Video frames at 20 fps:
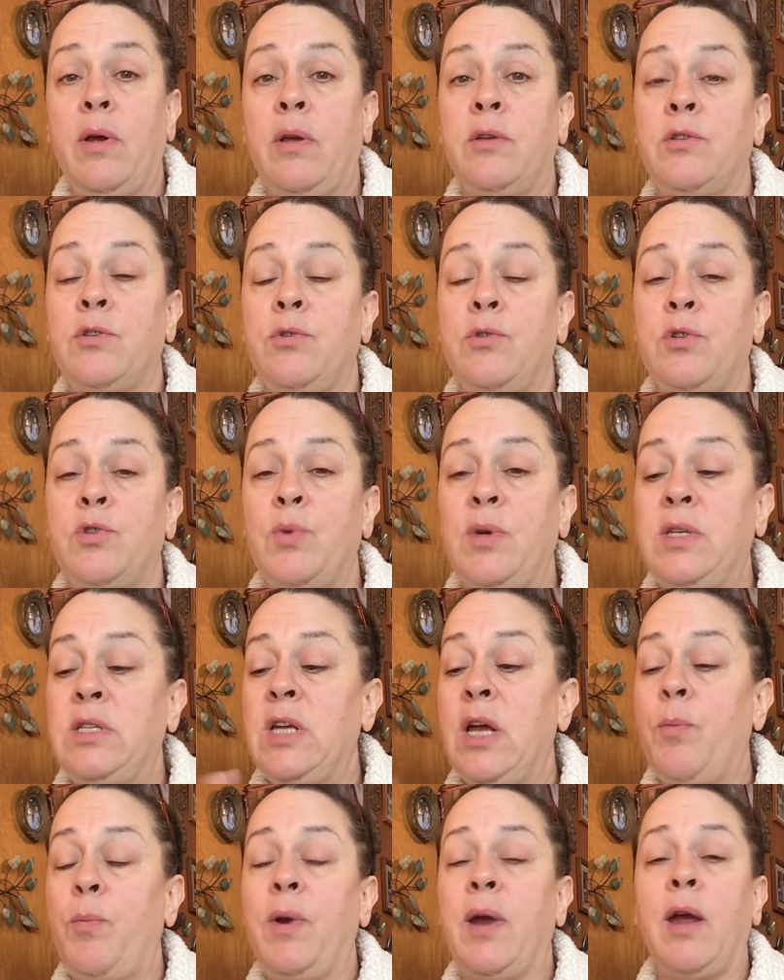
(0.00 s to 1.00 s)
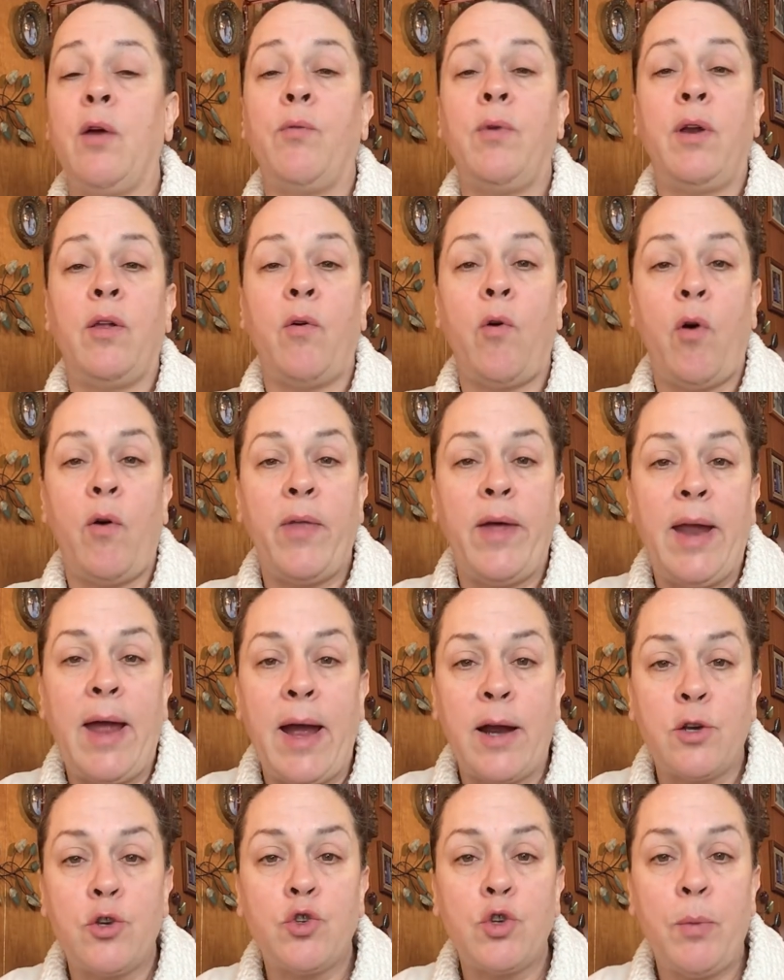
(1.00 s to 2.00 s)
As soon as we dip, we get rid of all that
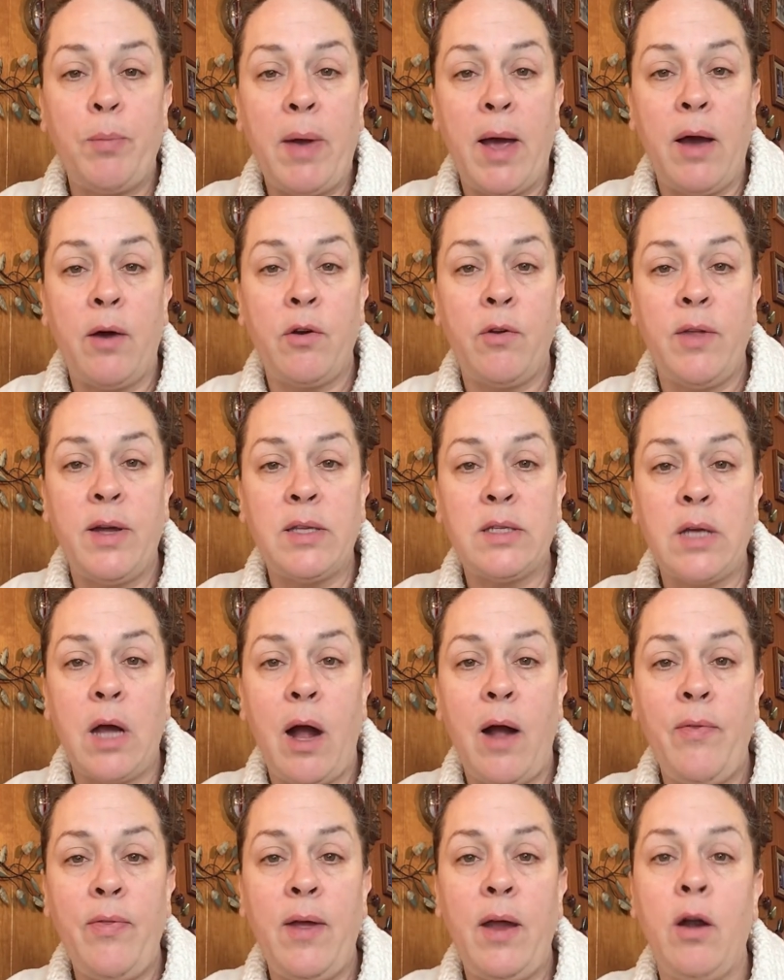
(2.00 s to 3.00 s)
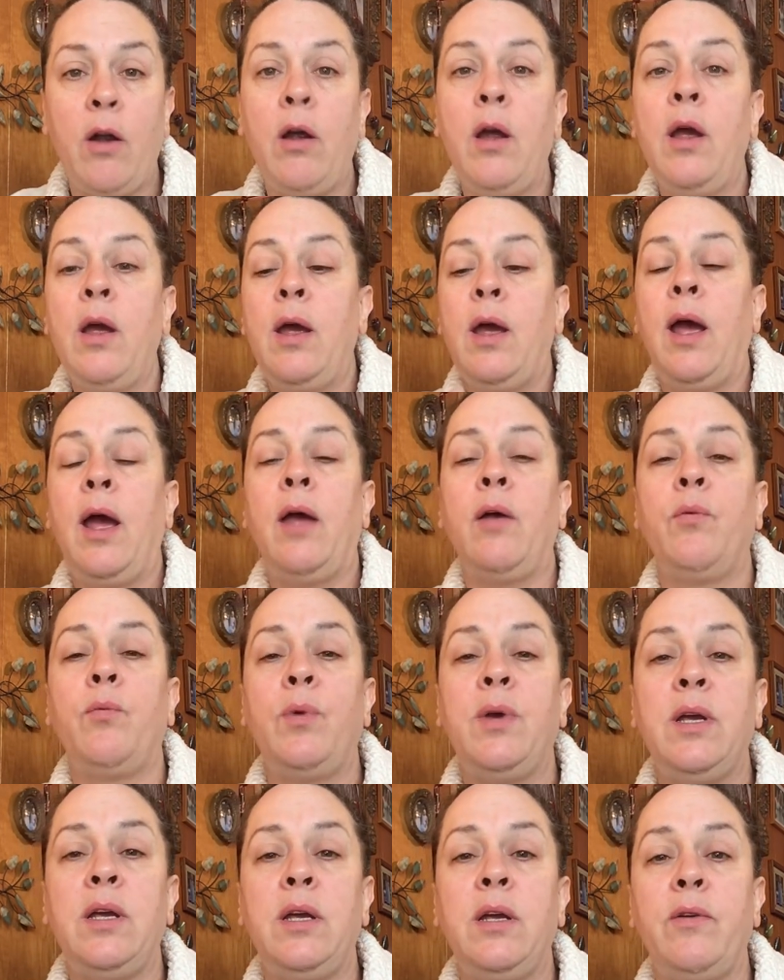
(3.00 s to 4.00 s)
extra powder that's on there, and
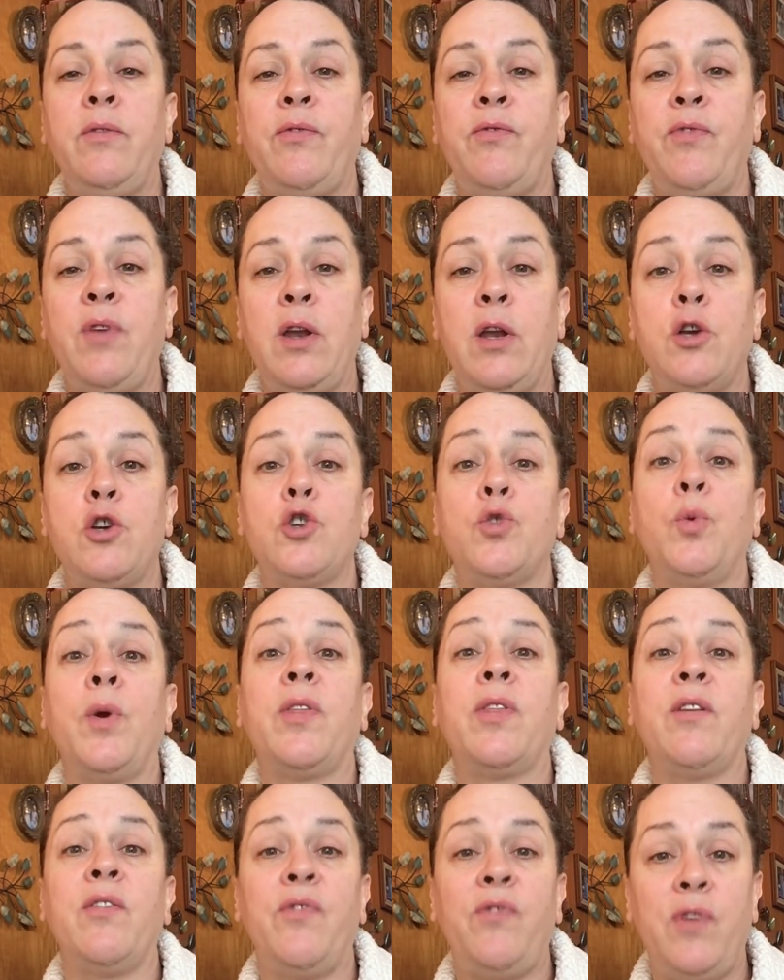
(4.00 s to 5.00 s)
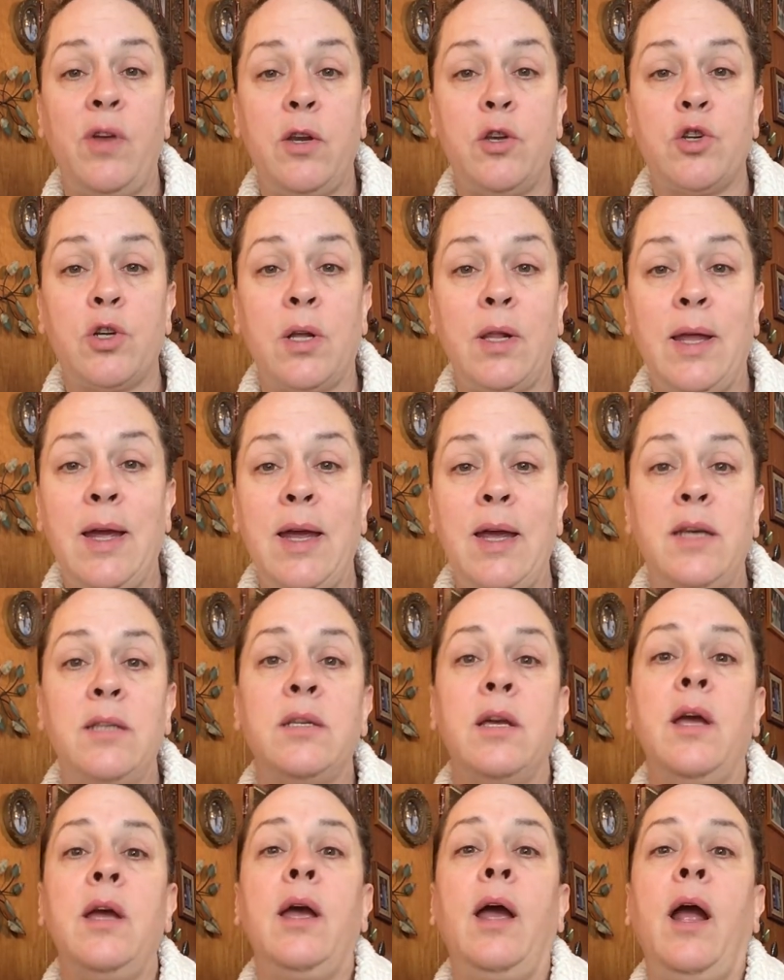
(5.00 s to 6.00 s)
we finish with the finished
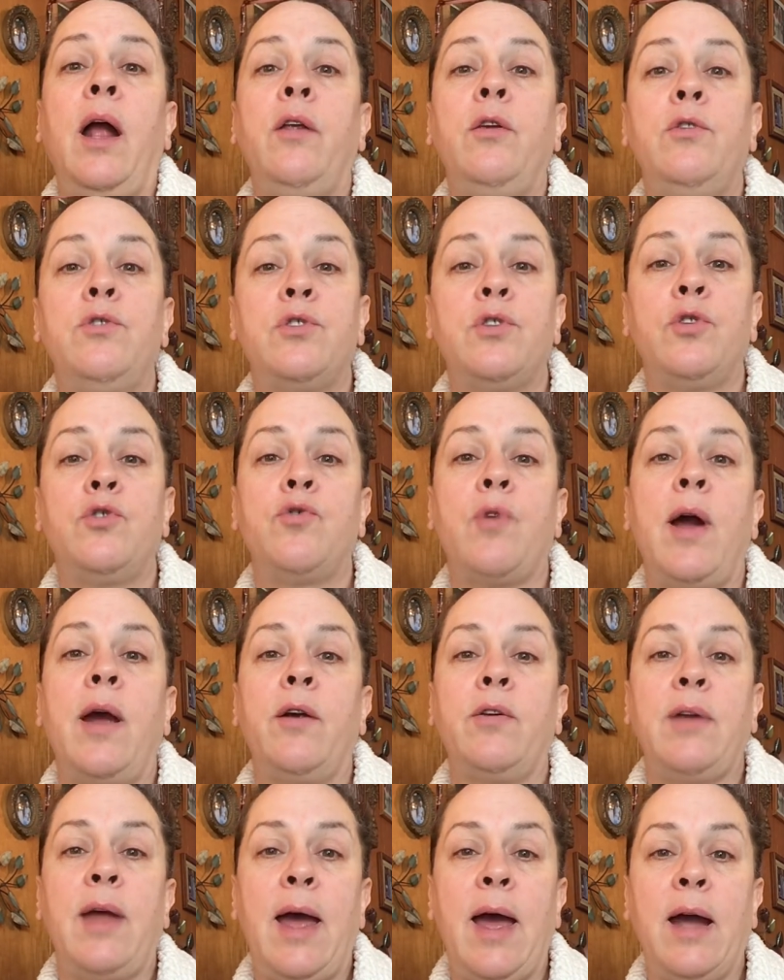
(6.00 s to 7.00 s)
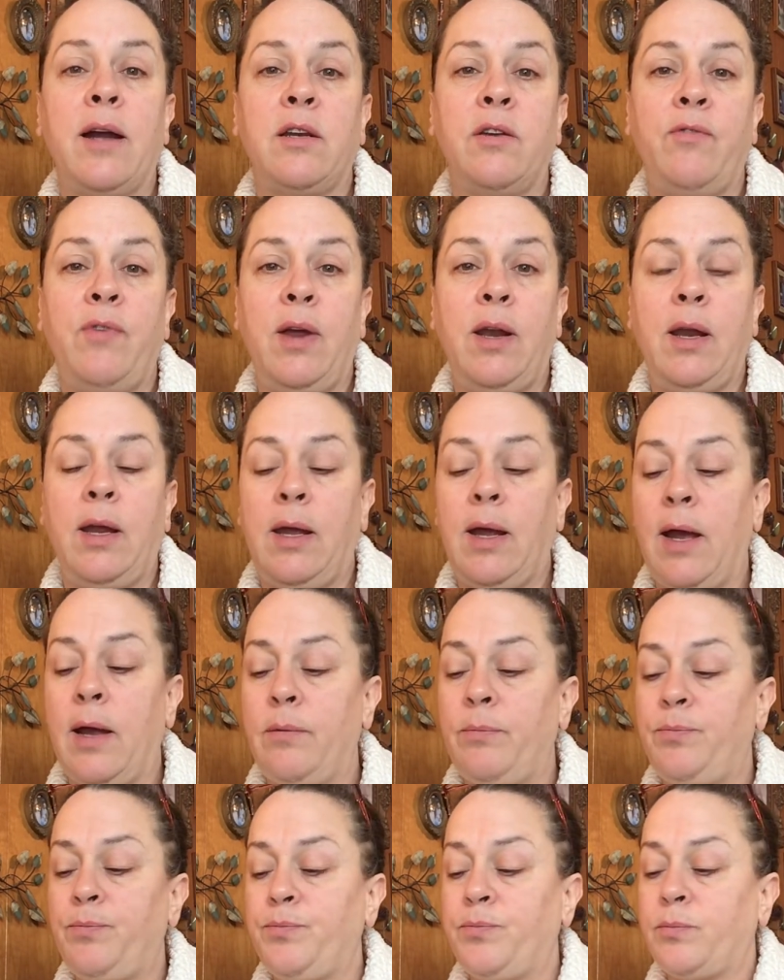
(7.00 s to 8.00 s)
glaze and use the dryer to activate
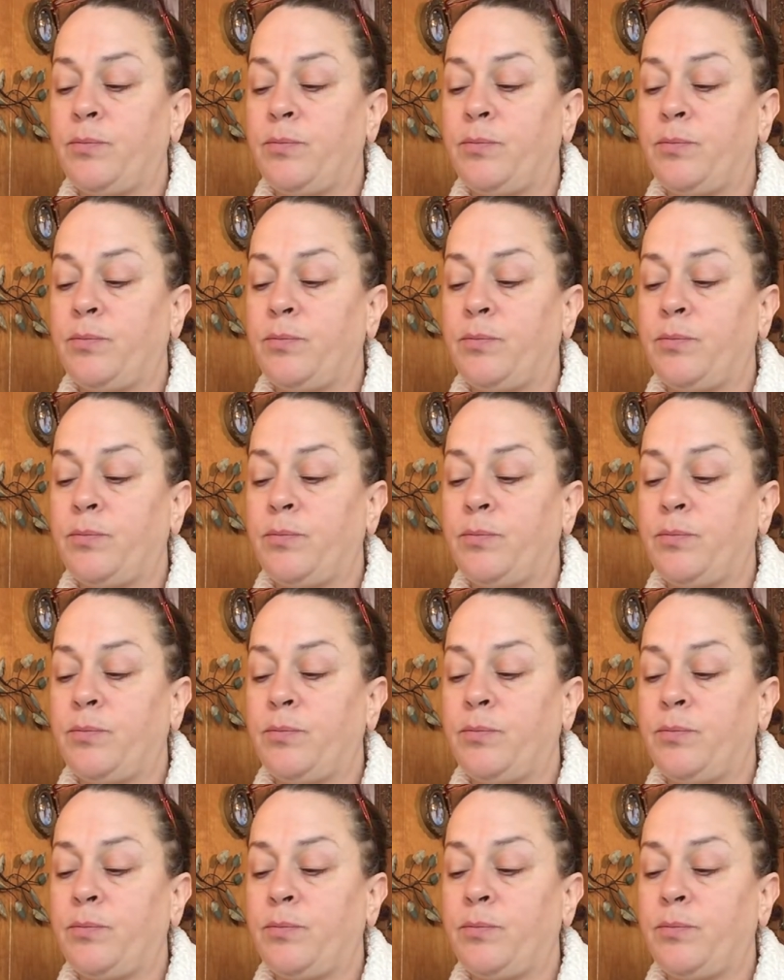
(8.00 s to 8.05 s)
again.